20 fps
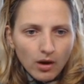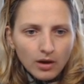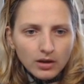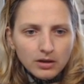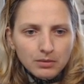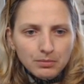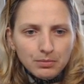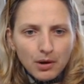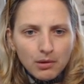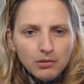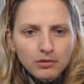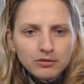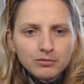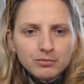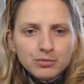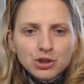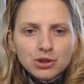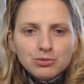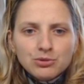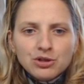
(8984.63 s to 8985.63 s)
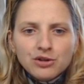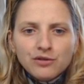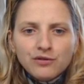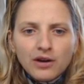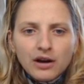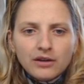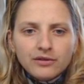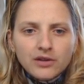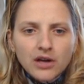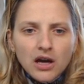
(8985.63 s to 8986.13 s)
The problem bishop
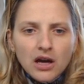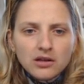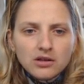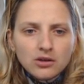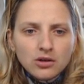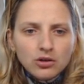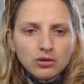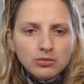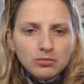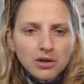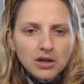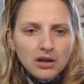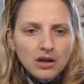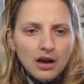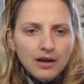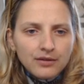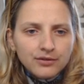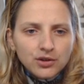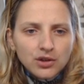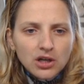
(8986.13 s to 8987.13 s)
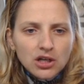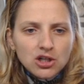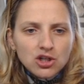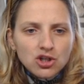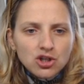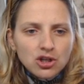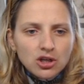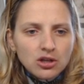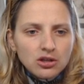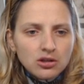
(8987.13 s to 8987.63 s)
g5, guys, could be after
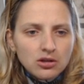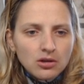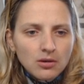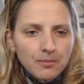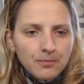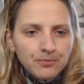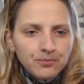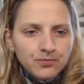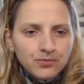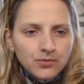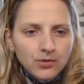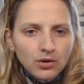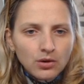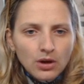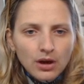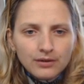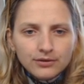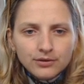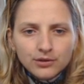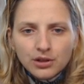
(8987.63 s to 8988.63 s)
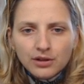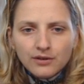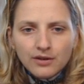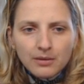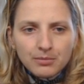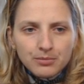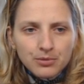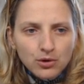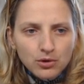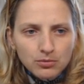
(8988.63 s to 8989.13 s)
h6 you have to give
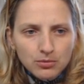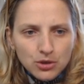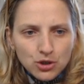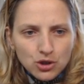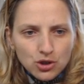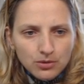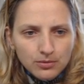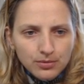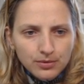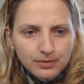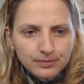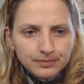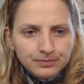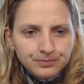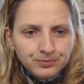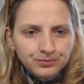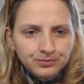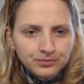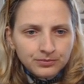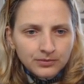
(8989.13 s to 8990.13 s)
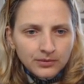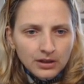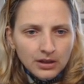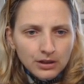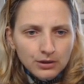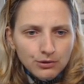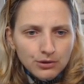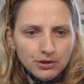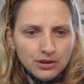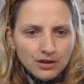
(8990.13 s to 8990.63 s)
up your bishop.
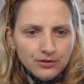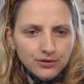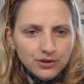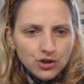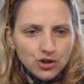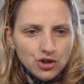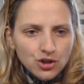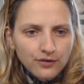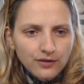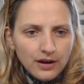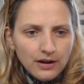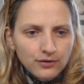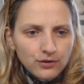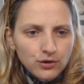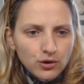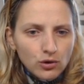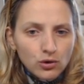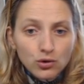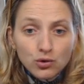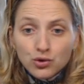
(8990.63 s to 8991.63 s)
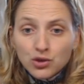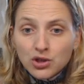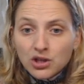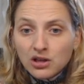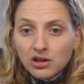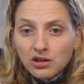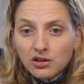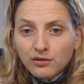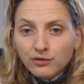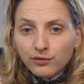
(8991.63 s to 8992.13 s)
Otherwise after g5 you're losing
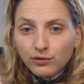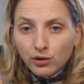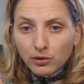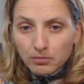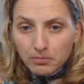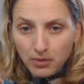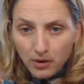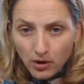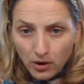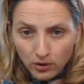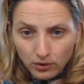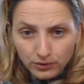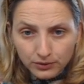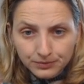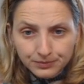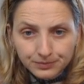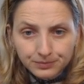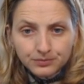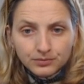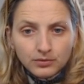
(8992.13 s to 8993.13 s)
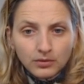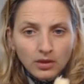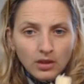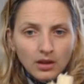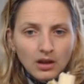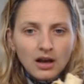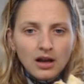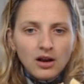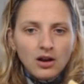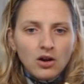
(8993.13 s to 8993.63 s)
e4 pawn.
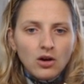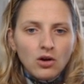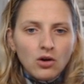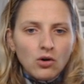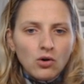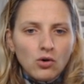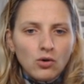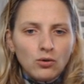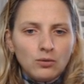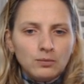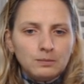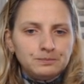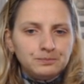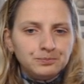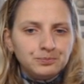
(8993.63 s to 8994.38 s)
Hello.